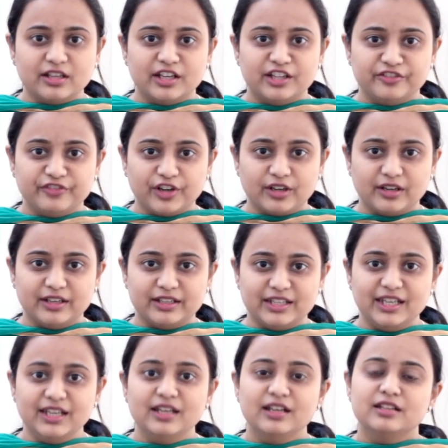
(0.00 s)
the
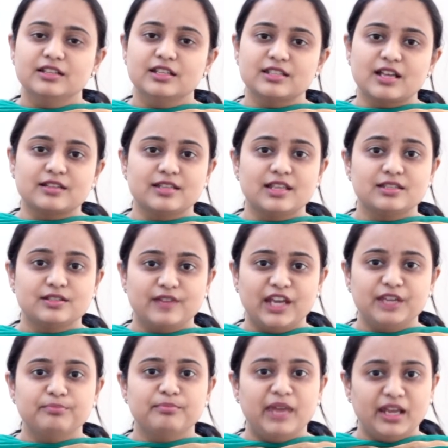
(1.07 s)
infertility, the success
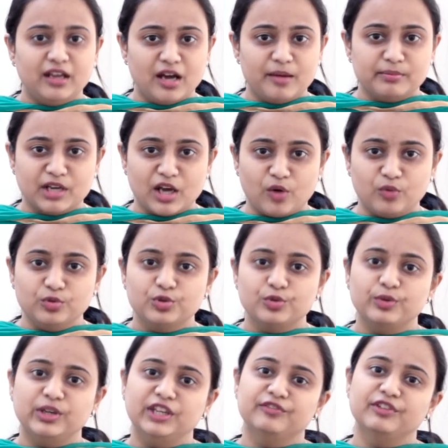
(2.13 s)
rate may come down
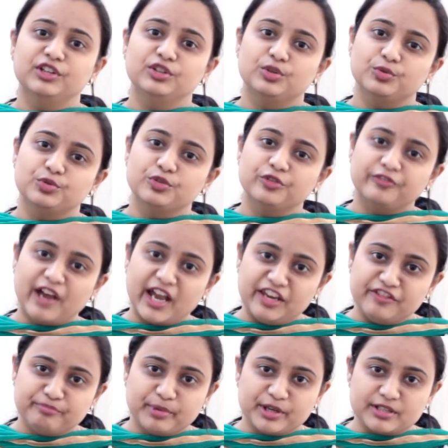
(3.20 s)
to even 2 to
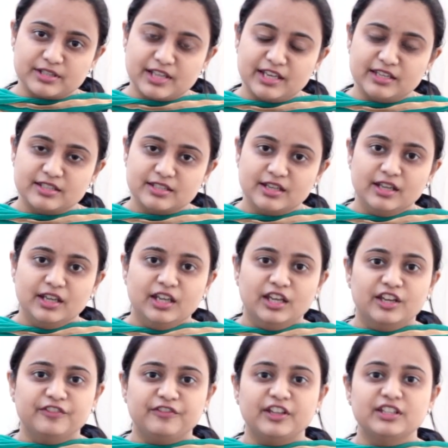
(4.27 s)
5%.
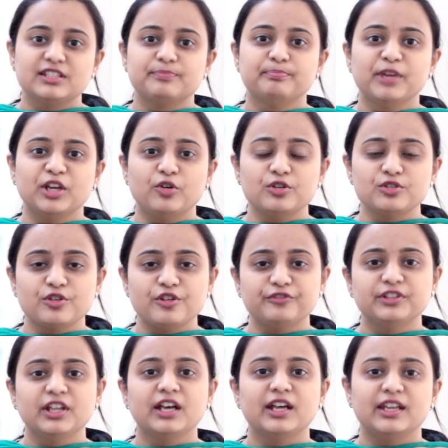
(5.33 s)
If it's because of
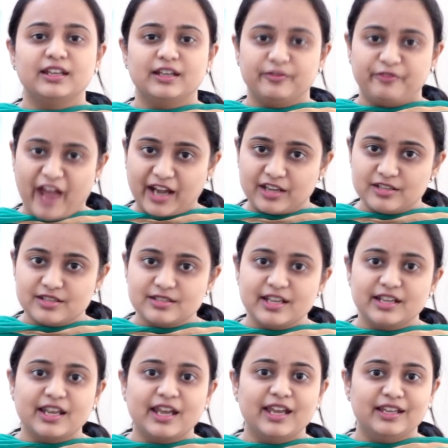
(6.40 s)
the factors
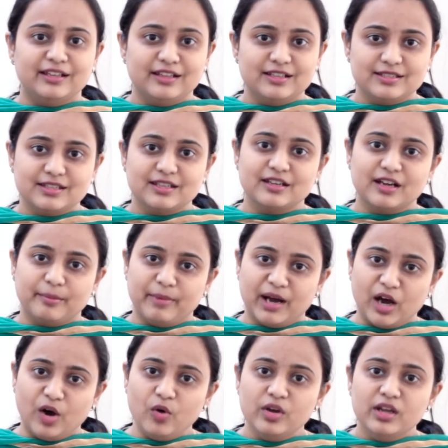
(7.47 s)
that I enlisted
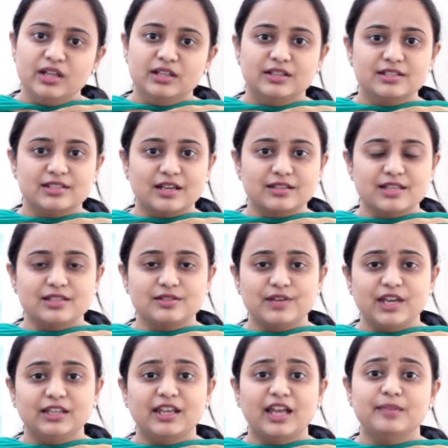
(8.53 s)
above, the success
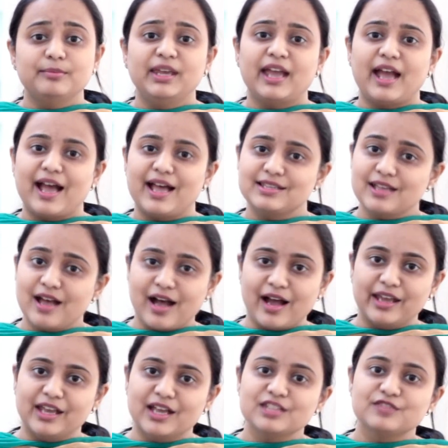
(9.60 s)
rate can be as
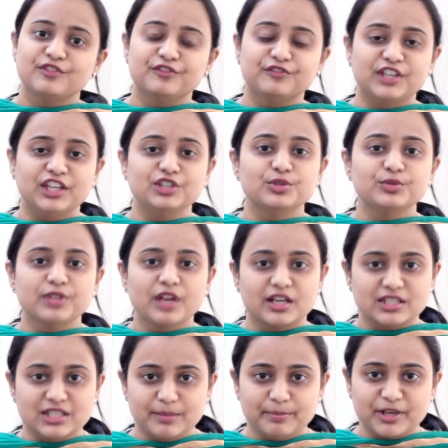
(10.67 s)
high as 15 to
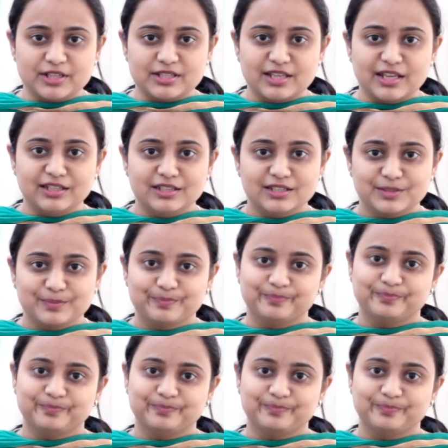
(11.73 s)
30%.